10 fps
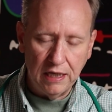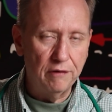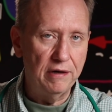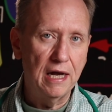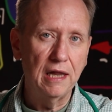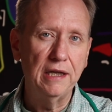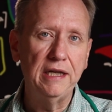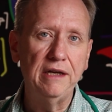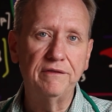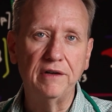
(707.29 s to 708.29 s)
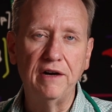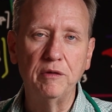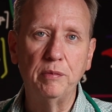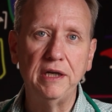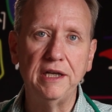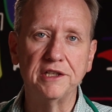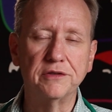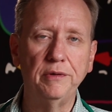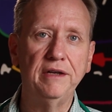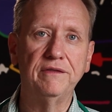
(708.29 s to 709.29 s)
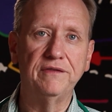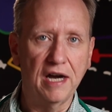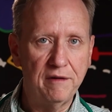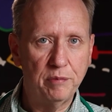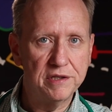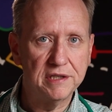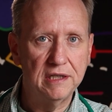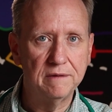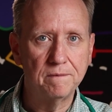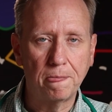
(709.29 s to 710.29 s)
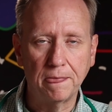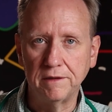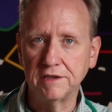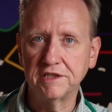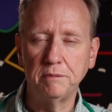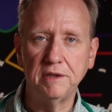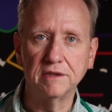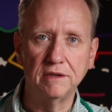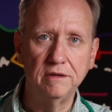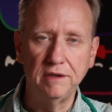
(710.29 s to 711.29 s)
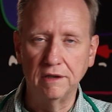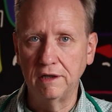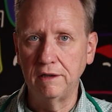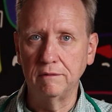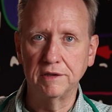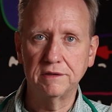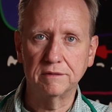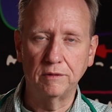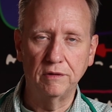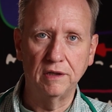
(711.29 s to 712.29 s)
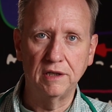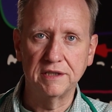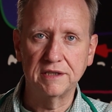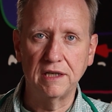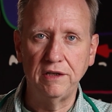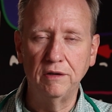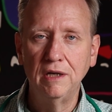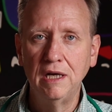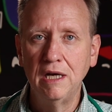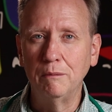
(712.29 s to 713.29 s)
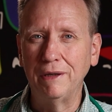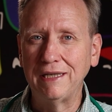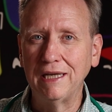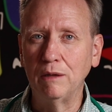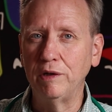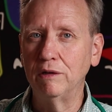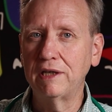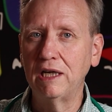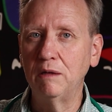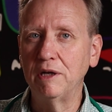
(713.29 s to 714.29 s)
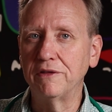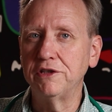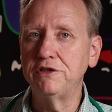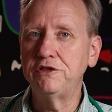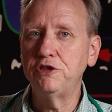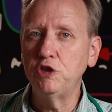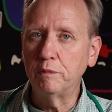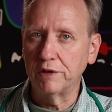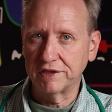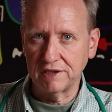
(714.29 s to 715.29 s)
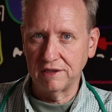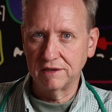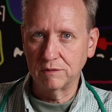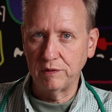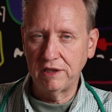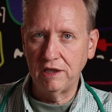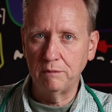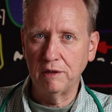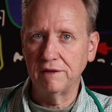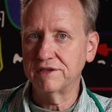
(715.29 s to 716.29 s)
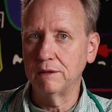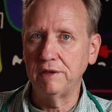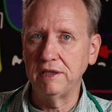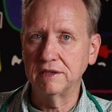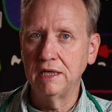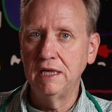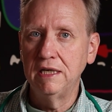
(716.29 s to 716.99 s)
In reality, for everybody, it's 3 to 5%. It just depends on who you are and what's going on inside of you. But again, we don't care about the 2%. We care about if somebody's